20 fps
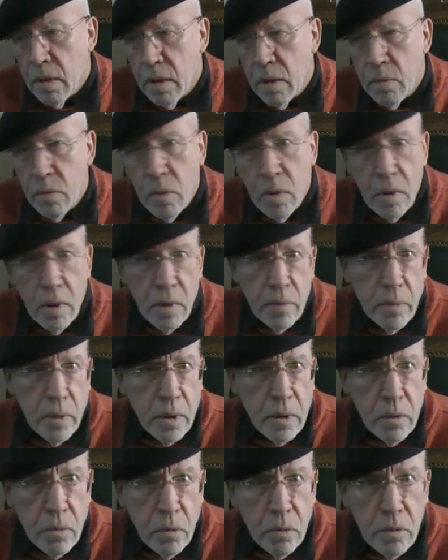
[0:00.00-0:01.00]
and what I
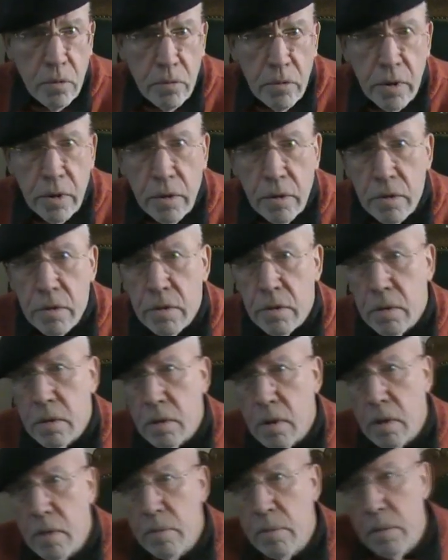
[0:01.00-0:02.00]
might call the rich.
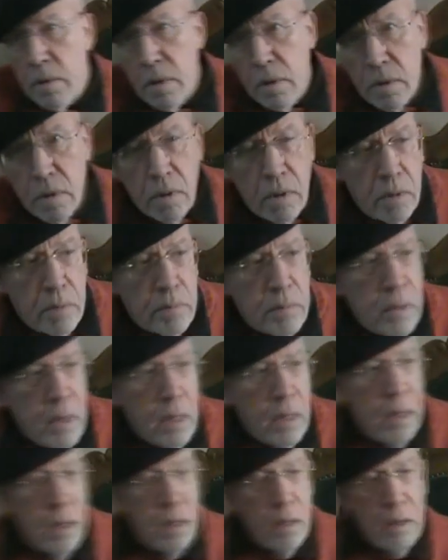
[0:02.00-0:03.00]
I mean,